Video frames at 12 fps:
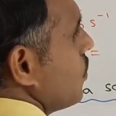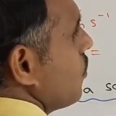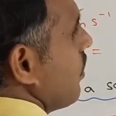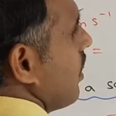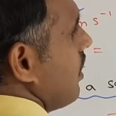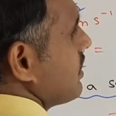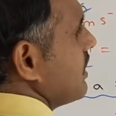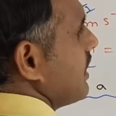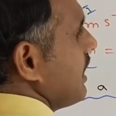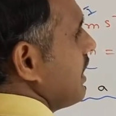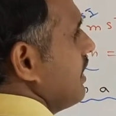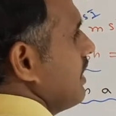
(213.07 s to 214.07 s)
to
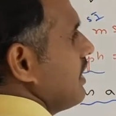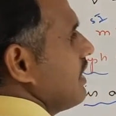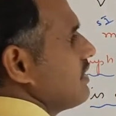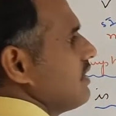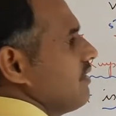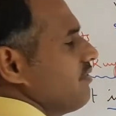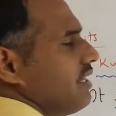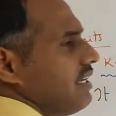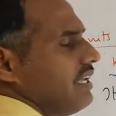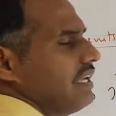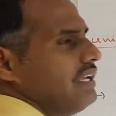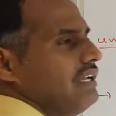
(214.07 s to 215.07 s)
velocity is
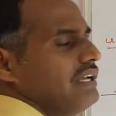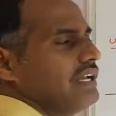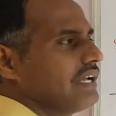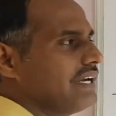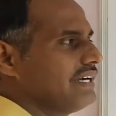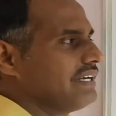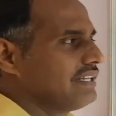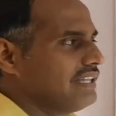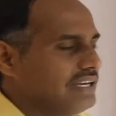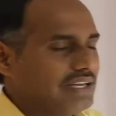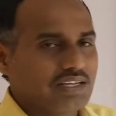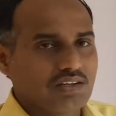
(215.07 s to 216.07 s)
definitely greater
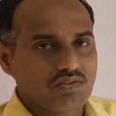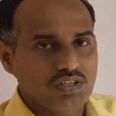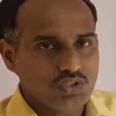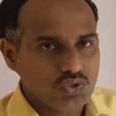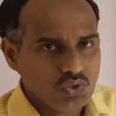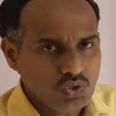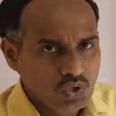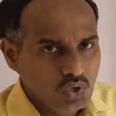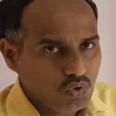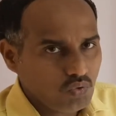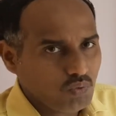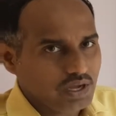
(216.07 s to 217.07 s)
than or equals to
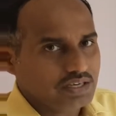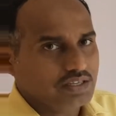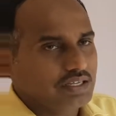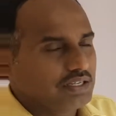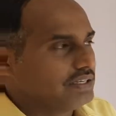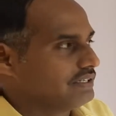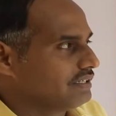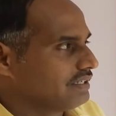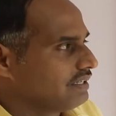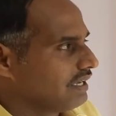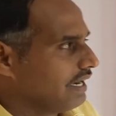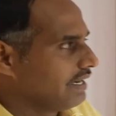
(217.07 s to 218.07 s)
1 here.
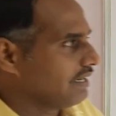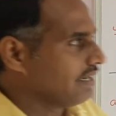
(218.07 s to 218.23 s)
And